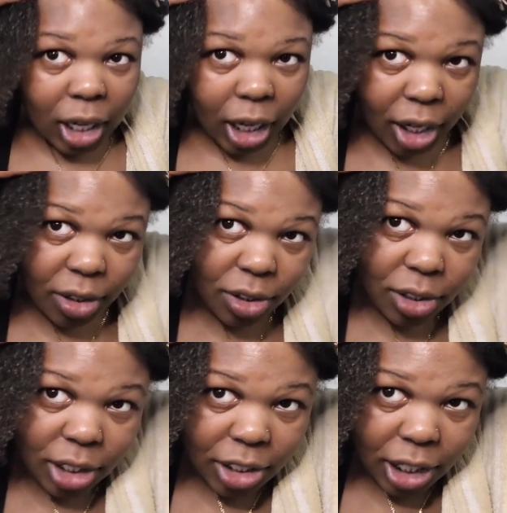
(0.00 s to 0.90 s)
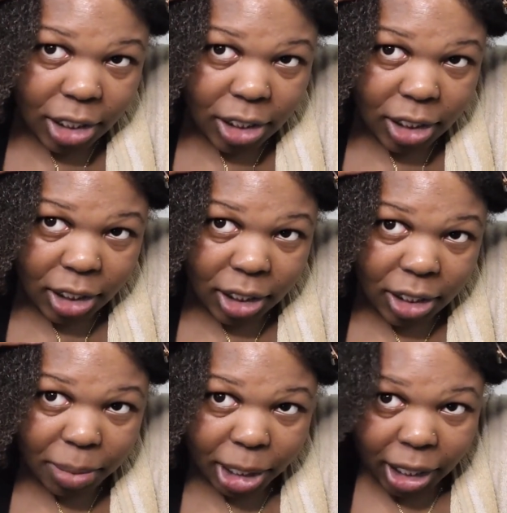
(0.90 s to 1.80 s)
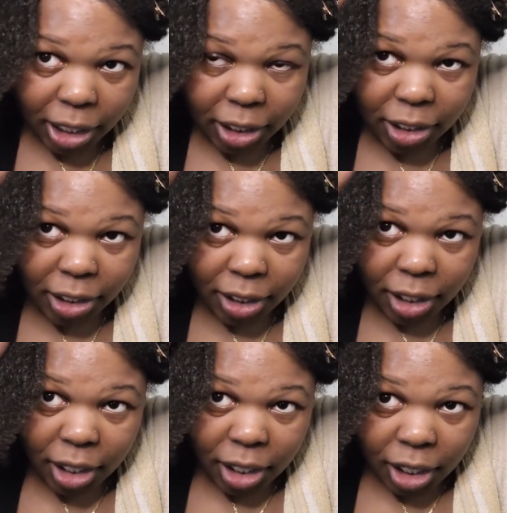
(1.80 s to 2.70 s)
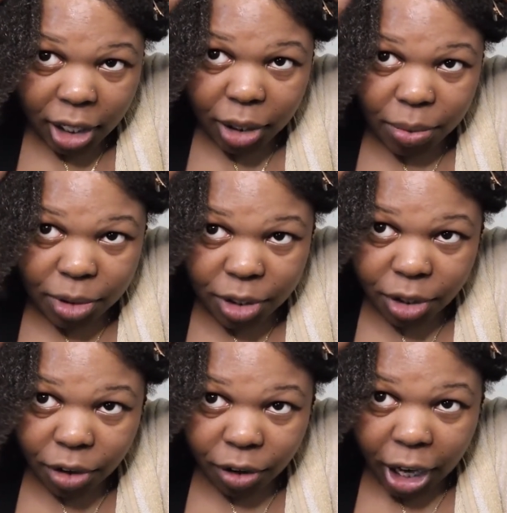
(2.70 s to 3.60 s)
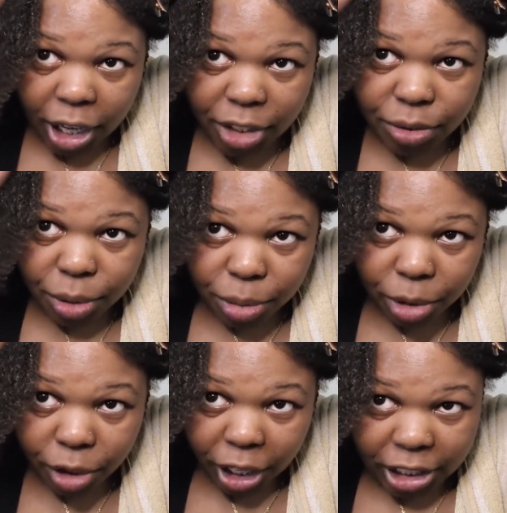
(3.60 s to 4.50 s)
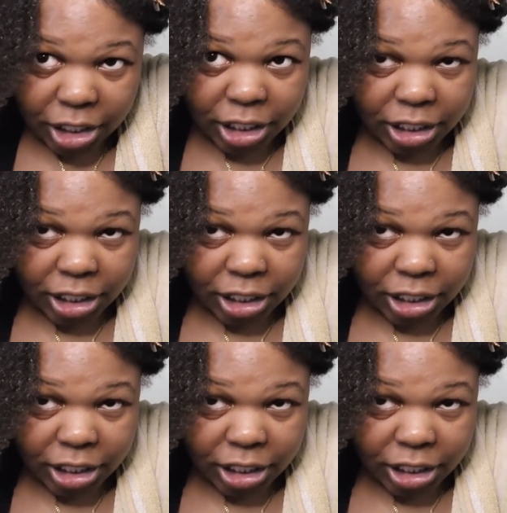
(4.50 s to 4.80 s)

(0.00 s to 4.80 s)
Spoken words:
How did you let your edges get this bad? It was a gradual progression.